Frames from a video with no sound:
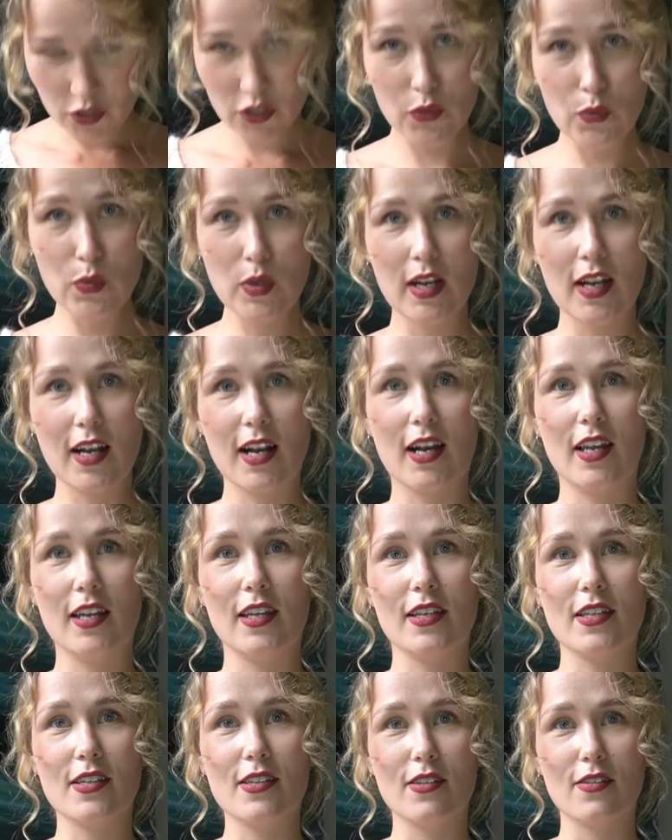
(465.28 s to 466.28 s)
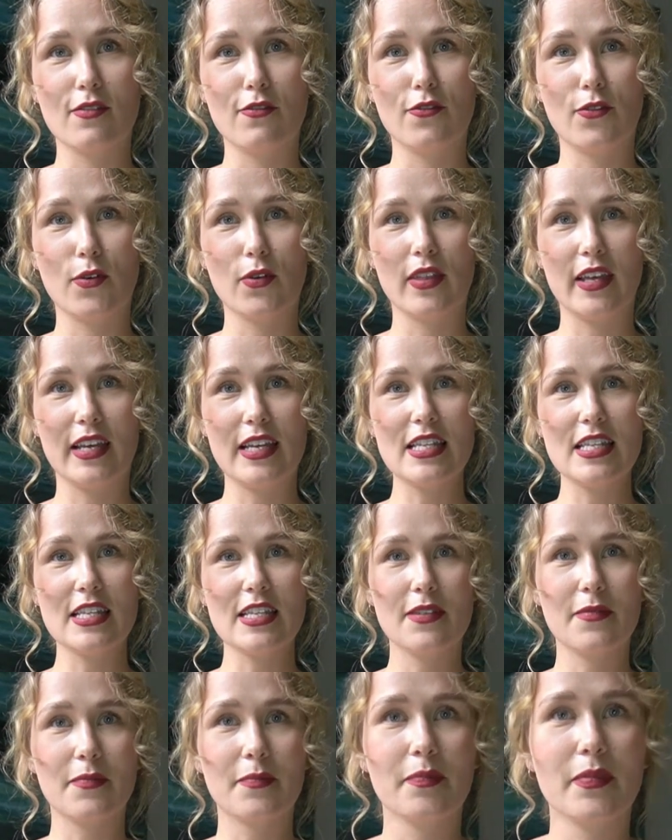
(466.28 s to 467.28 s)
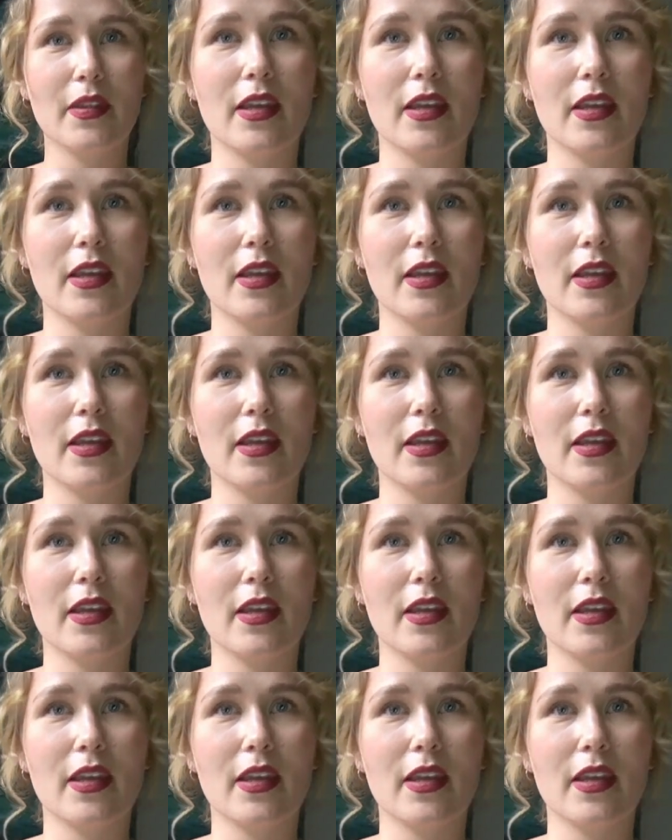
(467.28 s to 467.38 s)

2 colours for this.